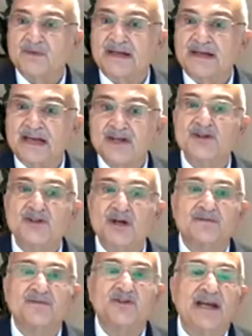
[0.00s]
engine
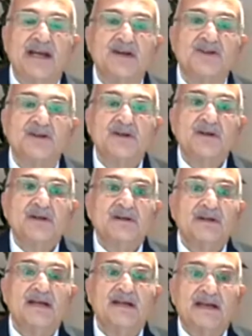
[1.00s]
of change
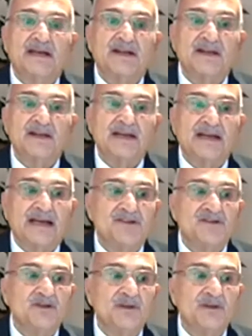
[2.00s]
that I think
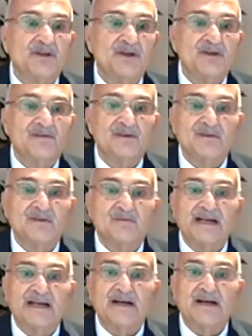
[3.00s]
has to be driven
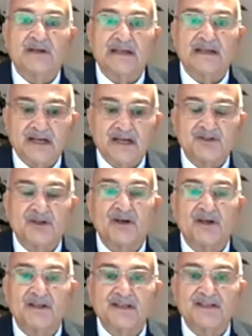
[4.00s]
by our
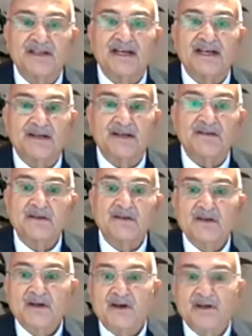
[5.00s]
cultural desire
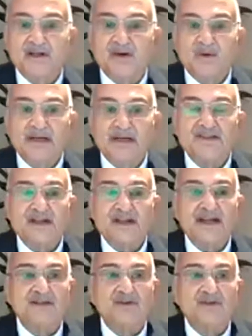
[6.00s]
on the one
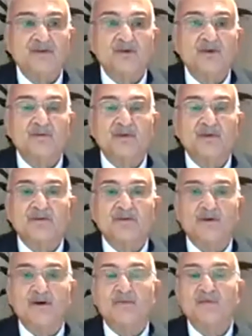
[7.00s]
side to
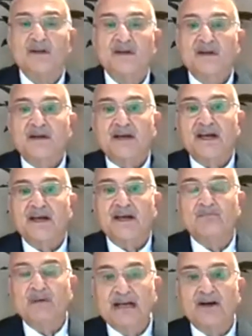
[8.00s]
perform a
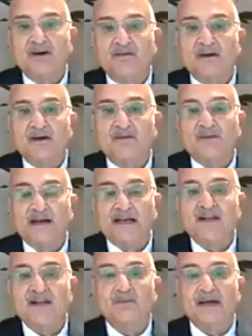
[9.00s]
pillar of our
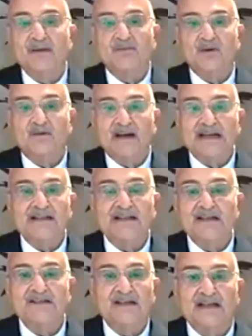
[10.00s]
faith by
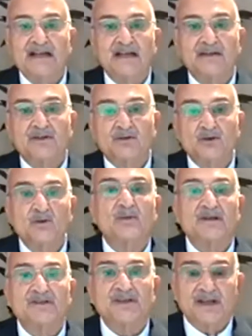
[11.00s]
providing zakat,
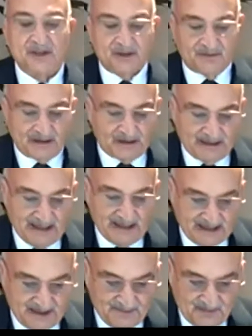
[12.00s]
2% of our
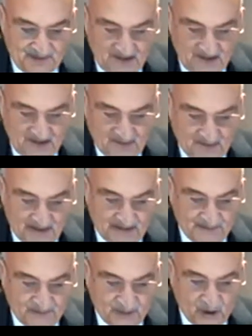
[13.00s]
income
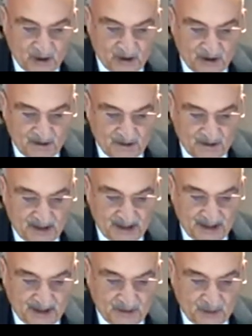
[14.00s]

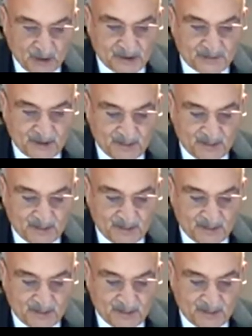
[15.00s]
for useful